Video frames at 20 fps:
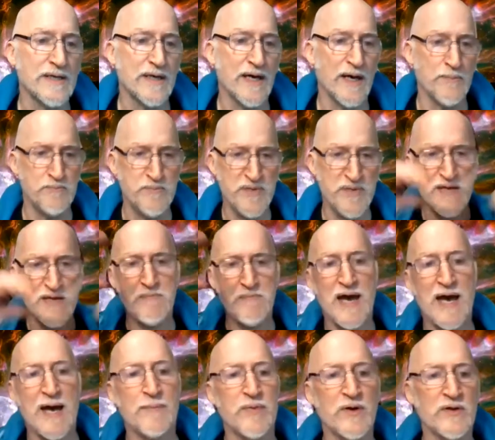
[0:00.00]
a big
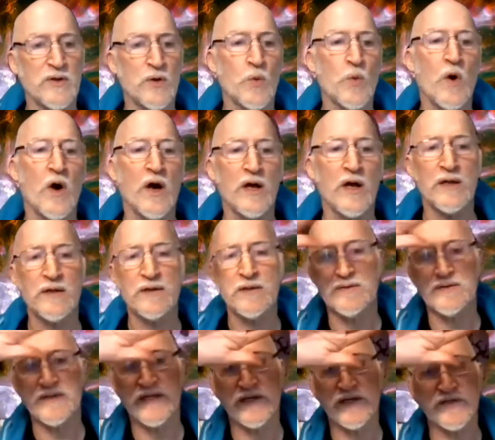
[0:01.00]
map on the wall
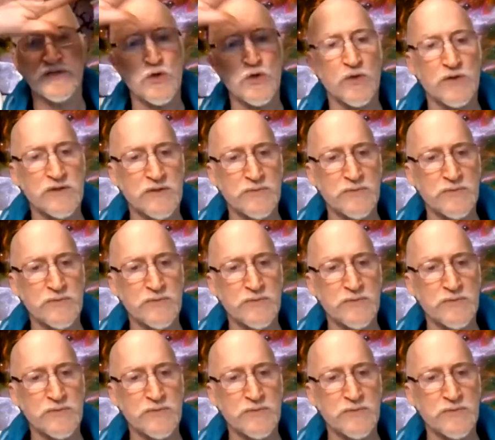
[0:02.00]
that is going